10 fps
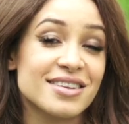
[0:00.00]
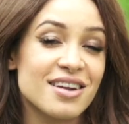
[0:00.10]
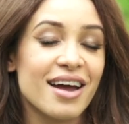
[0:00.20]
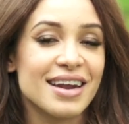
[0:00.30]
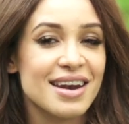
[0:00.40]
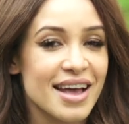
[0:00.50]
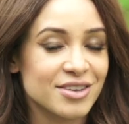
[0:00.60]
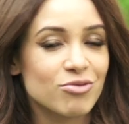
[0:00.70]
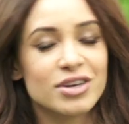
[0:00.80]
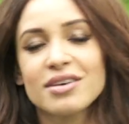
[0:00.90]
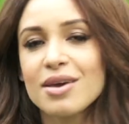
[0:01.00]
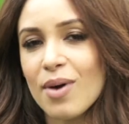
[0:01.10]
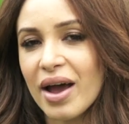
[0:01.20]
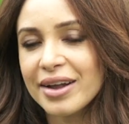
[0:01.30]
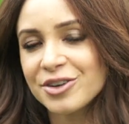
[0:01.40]
is a slightly less risky
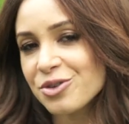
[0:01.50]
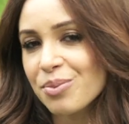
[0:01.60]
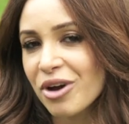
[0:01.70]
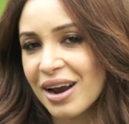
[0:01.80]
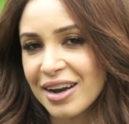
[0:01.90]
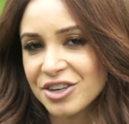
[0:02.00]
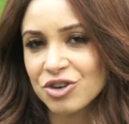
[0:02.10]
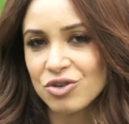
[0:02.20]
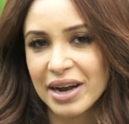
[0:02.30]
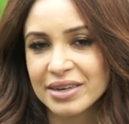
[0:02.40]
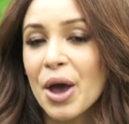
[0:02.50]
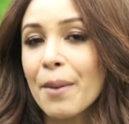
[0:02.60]
way to do the print clashing trend